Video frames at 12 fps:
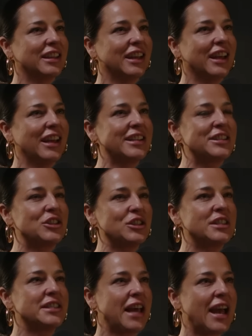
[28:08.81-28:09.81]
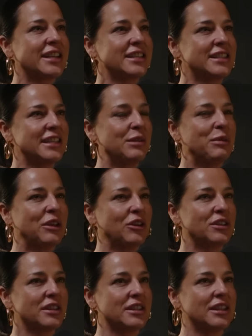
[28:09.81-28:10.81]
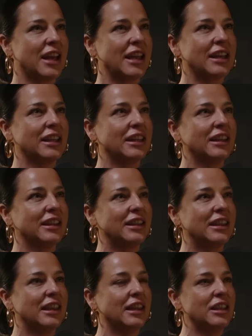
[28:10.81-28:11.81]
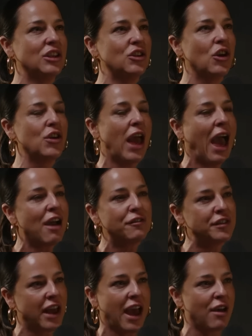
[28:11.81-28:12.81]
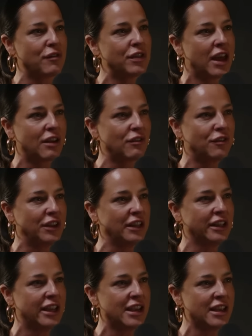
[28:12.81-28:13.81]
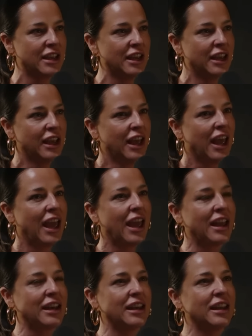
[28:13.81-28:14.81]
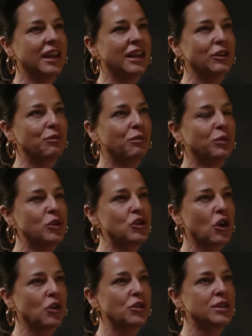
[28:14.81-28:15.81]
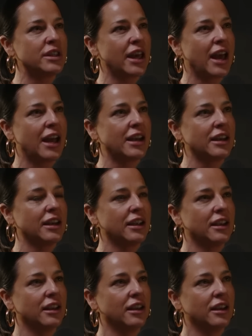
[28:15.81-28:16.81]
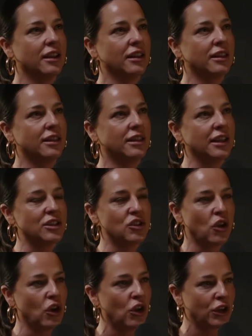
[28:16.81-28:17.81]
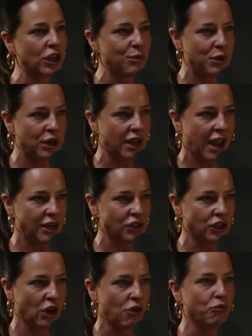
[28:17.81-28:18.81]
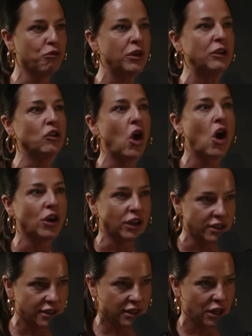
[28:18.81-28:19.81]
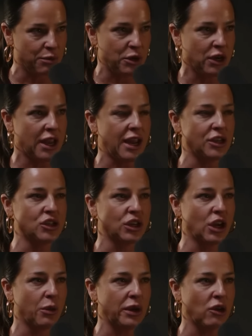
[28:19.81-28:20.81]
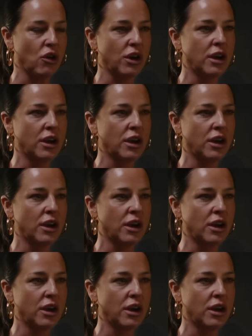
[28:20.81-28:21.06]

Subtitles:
It's just sad to see, because it's like you don't have to have that feeling, and it shows that there's not a lot of communication, real honest communication going on.